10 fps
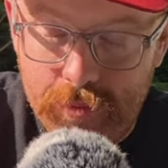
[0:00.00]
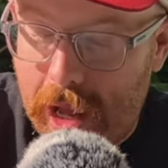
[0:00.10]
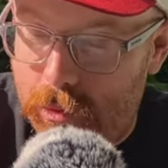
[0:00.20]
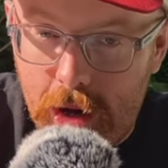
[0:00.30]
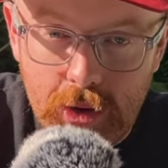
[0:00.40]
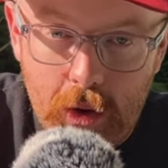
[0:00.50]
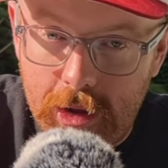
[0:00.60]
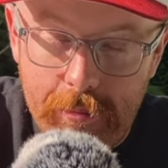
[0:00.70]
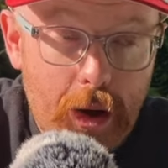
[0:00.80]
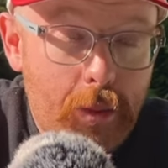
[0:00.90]
I'm not talking to
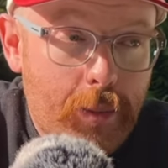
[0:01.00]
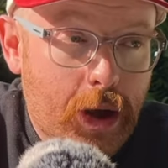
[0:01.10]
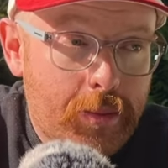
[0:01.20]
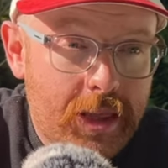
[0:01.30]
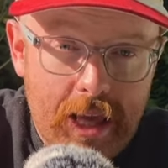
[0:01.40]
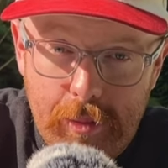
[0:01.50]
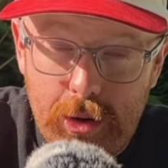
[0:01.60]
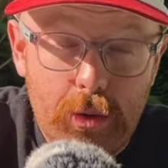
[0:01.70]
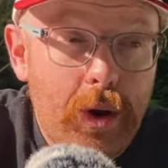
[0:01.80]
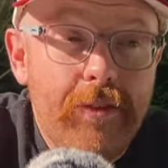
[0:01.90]
the point where it becomes a
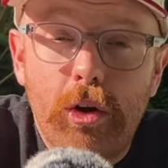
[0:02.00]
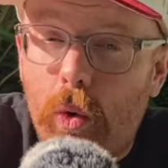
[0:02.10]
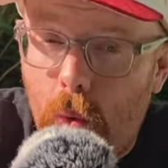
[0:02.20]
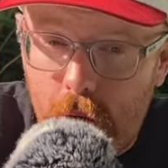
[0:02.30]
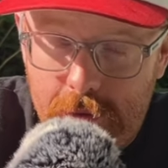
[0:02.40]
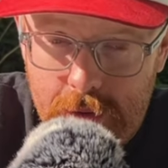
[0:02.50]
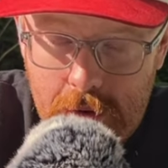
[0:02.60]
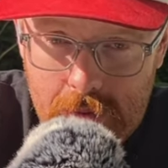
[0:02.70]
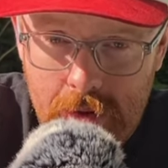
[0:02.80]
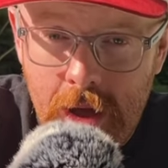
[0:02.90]
semitone or even a quarter of a tone,